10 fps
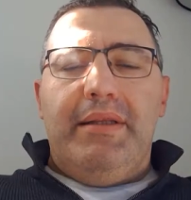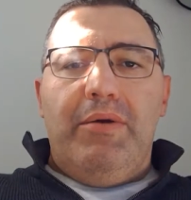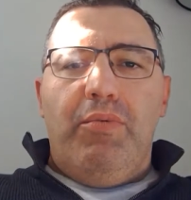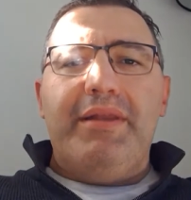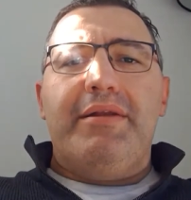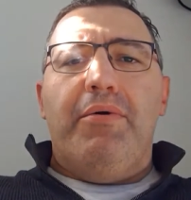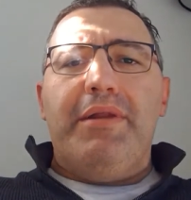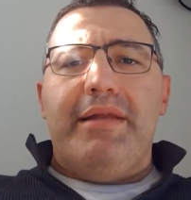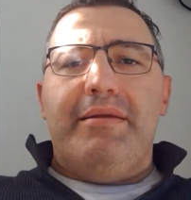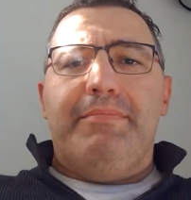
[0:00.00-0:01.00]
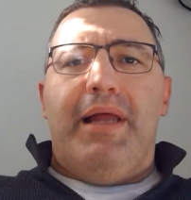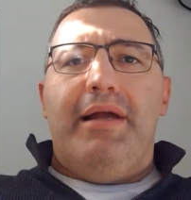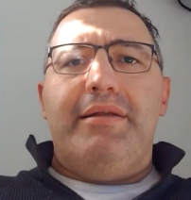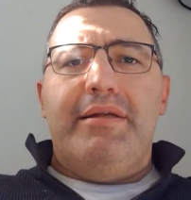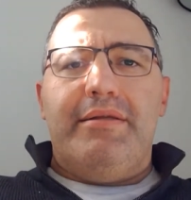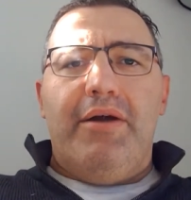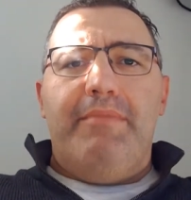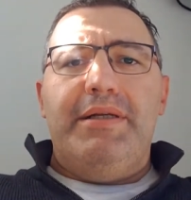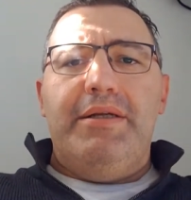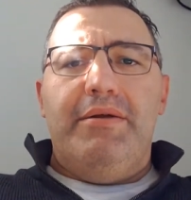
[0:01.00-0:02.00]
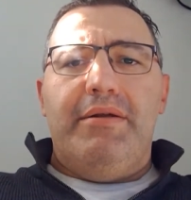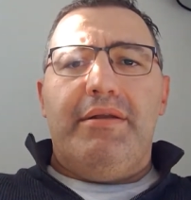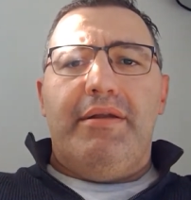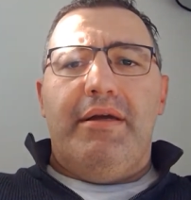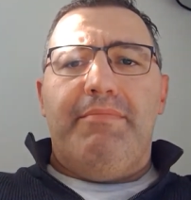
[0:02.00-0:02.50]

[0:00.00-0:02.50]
Once all that's in place, it's time to use the